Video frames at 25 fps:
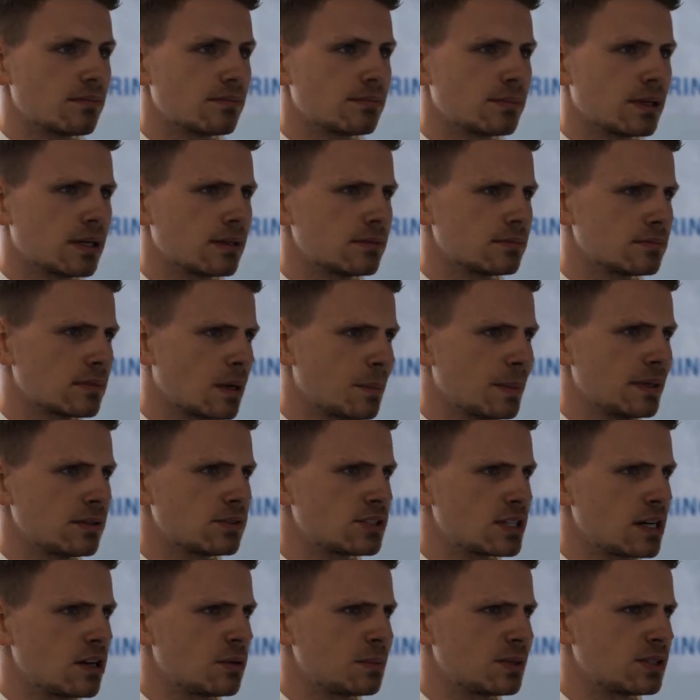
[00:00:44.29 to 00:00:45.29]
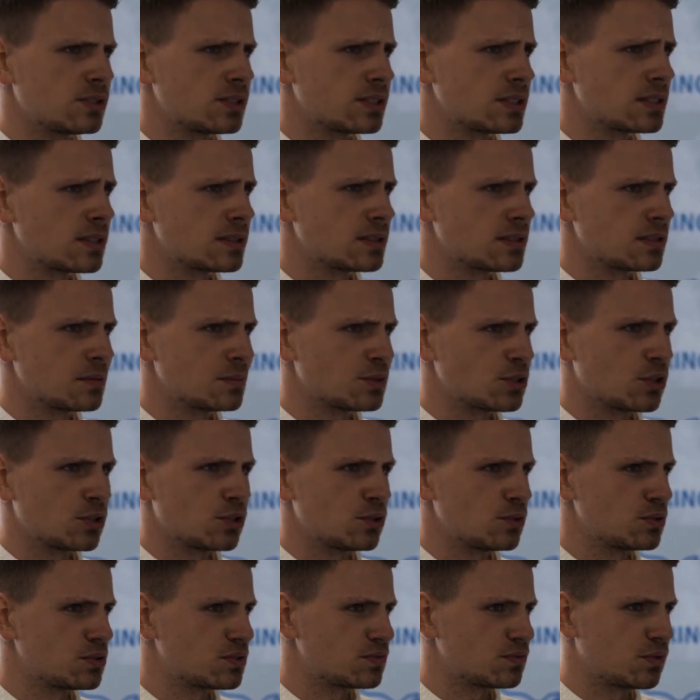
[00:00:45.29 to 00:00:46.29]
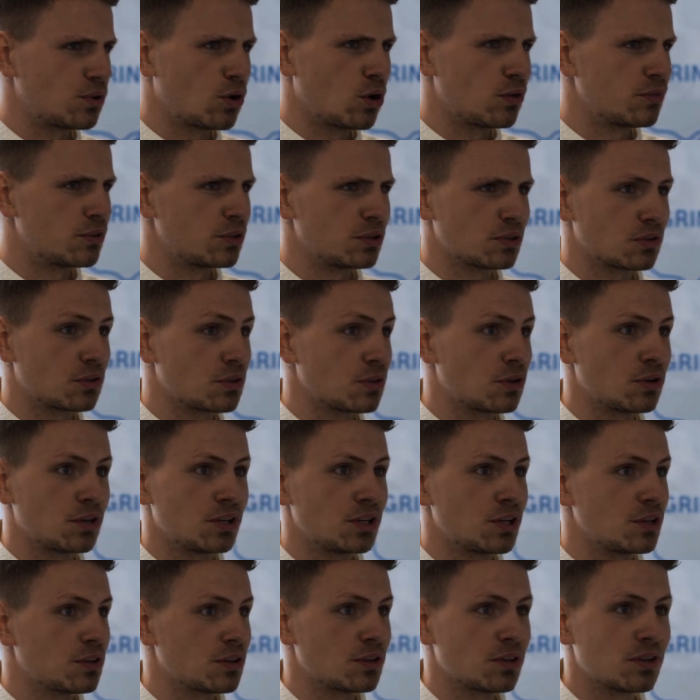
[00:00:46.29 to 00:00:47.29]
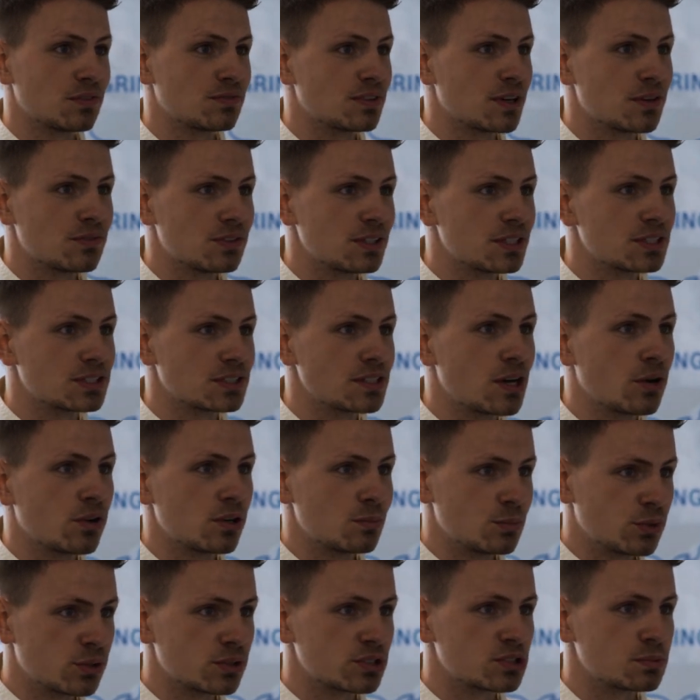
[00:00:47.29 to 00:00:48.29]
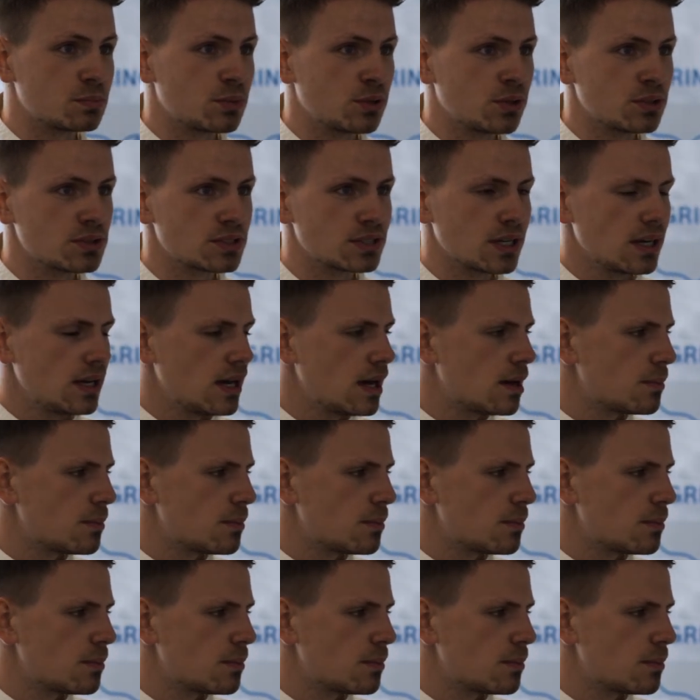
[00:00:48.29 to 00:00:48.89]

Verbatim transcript: But yeah. I mean, telemetry systems are used for over 30, 35 years now in motorsports.